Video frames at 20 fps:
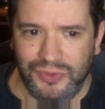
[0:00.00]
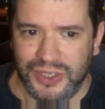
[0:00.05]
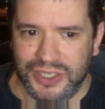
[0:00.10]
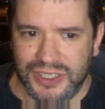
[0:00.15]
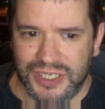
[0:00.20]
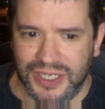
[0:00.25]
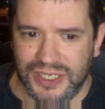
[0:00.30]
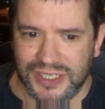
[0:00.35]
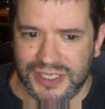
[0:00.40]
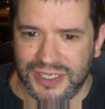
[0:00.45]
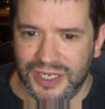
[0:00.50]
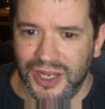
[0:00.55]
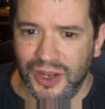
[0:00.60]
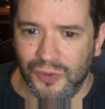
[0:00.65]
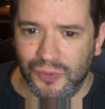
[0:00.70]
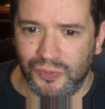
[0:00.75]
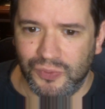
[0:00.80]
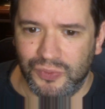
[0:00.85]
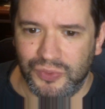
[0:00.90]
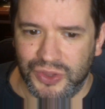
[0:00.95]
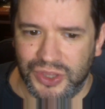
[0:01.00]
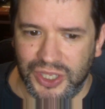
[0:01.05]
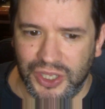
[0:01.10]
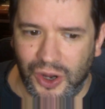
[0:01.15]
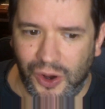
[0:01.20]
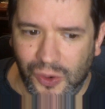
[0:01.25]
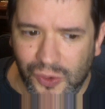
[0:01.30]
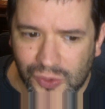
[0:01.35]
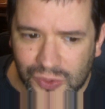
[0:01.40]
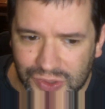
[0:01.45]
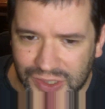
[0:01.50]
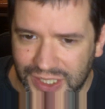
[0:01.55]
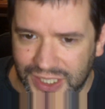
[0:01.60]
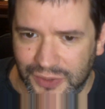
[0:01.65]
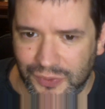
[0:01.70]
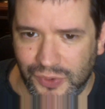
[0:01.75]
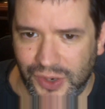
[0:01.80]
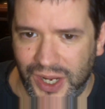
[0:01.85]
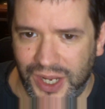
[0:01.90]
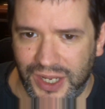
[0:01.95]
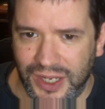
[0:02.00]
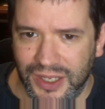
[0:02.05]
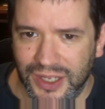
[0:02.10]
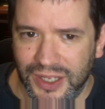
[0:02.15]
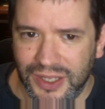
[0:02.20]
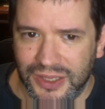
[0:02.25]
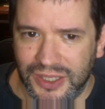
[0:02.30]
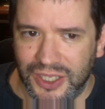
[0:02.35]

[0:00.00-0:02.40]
which is the only way,